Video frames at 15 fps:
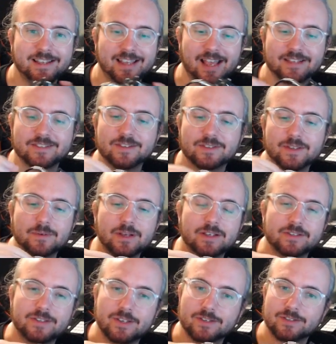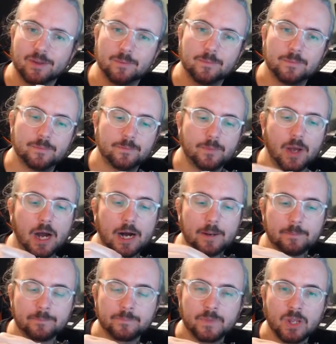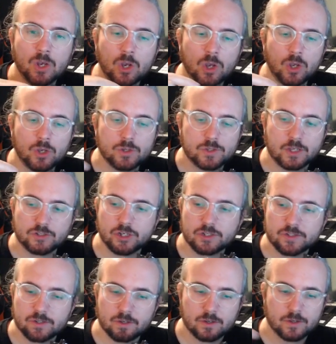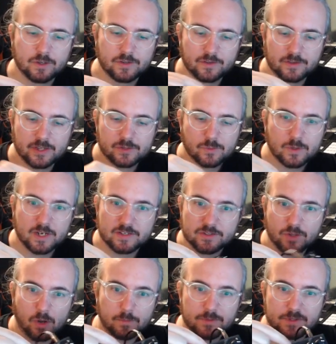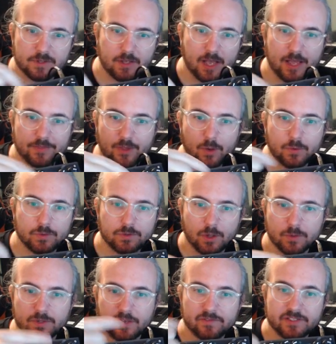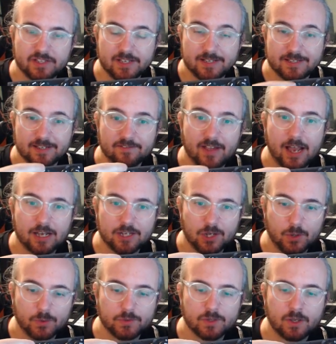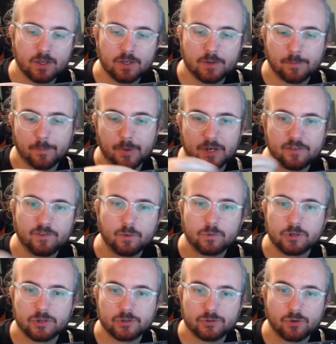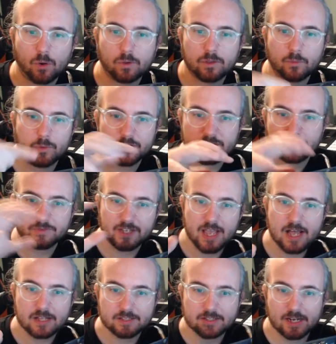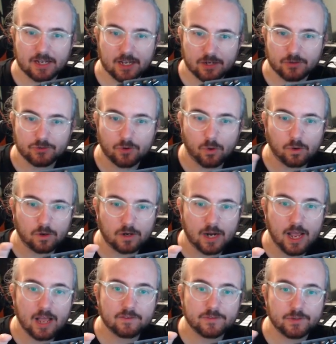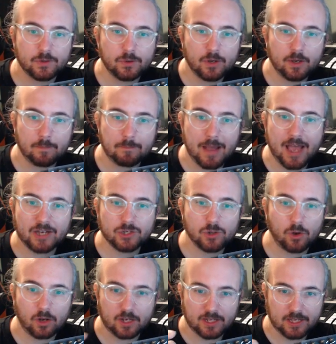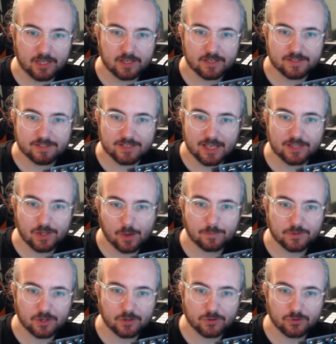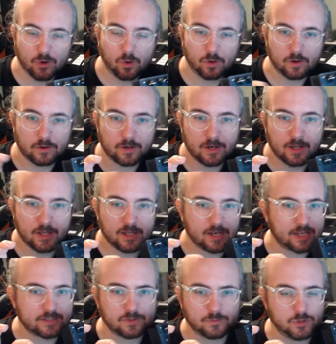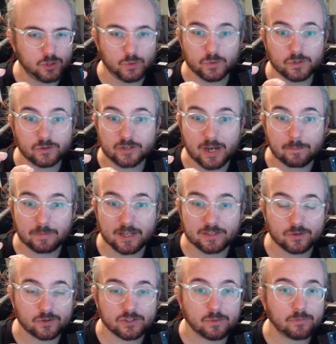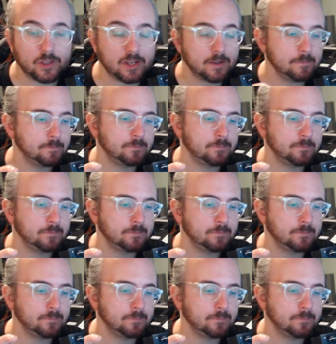Yeah, some kind of system. So this one has knobs, and those have CC values. But if I want to control them with something else, like a controller, I have to manually set up the controller, like some user template or something.